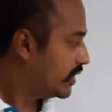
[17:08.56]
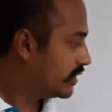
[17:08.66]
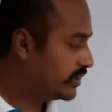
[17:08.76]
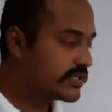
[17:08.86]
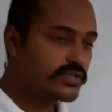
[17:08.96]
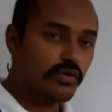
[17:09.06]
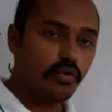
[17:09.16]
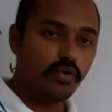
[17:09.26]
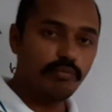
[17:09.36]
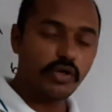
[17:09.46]

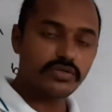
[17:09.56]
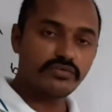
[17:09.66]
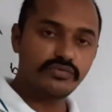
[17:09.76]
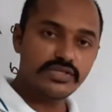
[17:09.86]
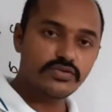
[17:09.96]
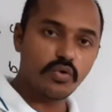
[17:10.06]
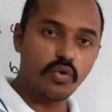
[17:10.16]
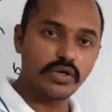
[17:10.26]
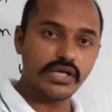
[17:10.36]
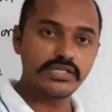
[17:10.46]
Because of this
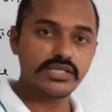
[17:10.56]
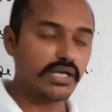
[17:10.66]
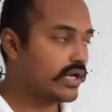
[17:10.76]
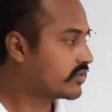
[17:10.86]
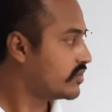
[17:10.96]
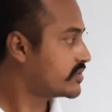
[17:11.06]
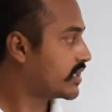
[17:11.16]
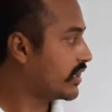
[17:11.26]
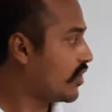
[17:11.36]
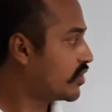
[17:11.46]
voltage, electrons
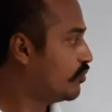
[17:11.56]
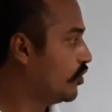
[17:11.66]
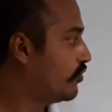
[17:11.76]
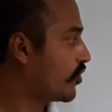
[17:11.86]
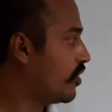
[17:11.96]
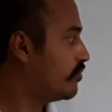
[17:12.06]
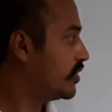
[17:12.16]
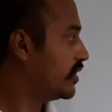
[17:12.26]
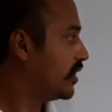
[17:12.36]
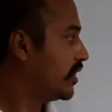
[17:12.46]
cannot move
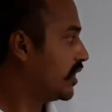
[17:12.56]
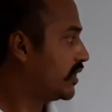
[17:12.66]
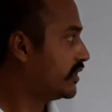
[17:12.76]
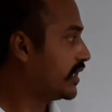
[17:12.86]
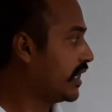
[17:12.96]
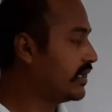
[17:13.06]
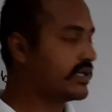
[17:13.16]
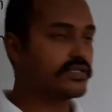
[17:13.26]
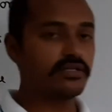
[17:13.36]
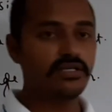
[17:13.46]
from the N
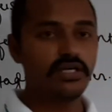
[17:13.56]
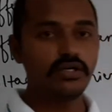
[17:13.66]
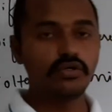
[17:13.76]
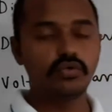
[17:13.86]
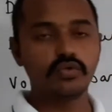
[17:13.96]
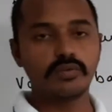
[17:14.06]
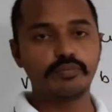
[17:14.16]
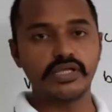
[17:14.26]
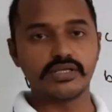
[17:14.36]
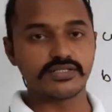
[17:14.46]
region to the
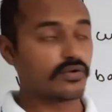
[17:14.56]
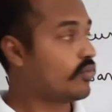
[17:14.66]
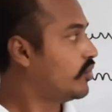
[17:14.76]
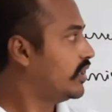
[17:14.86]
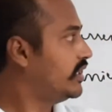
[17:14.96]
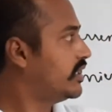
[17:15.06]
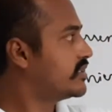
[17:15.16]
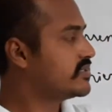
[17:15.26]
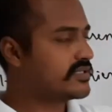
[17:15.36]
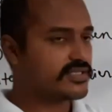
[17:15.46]
P region.
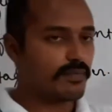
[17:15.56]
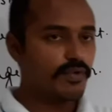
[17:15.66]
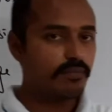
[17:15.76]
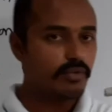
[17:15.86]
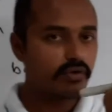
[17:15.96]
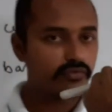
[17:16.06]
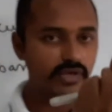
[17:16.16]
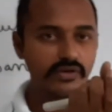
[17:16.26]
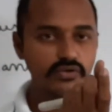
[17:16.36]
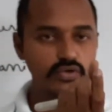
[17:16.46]
Only some number of
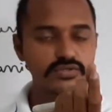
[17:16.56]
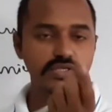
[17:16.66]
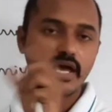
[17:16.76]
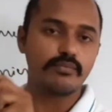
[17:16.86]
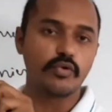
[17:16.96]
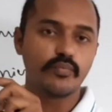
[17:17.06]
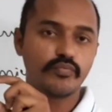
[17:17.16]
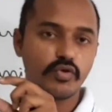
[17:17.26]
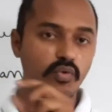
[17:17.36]
electrons can move.